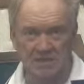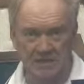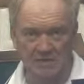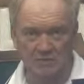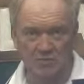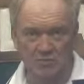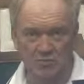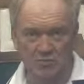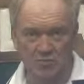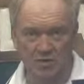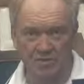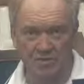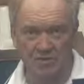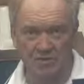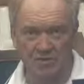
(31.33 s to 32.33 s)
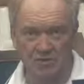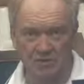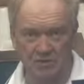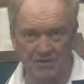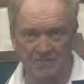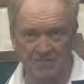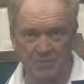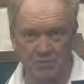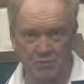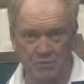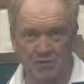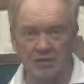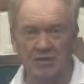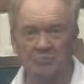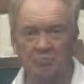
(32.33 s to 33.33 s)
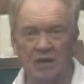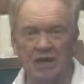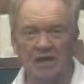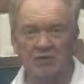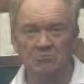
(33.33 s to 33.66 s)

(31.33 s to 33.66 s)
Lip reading: Councilwoman Stephanie Grimm